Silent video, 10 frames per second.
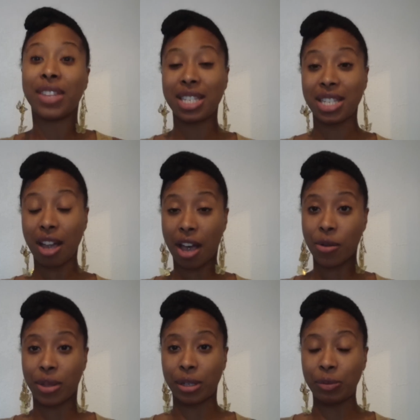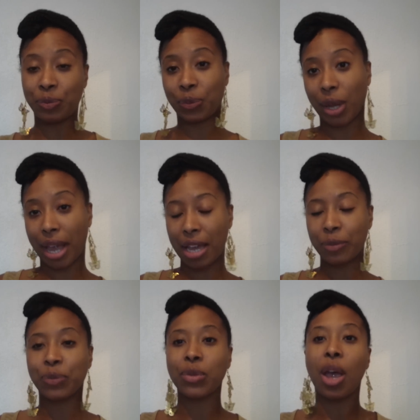This style though,
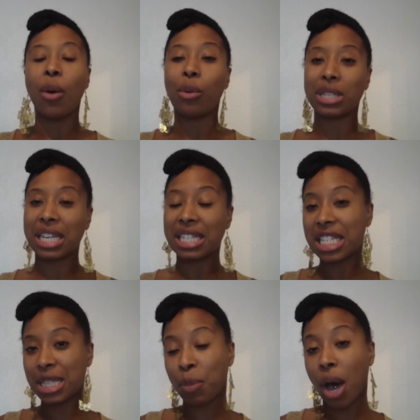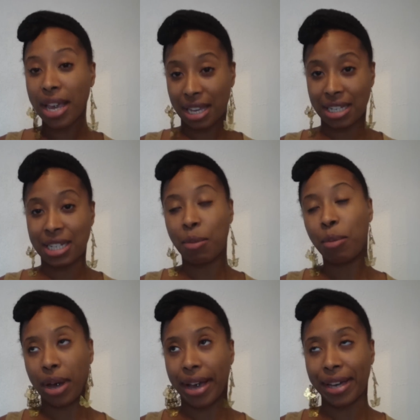okay, was inspired
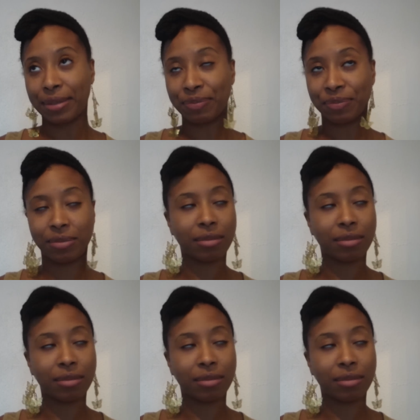by,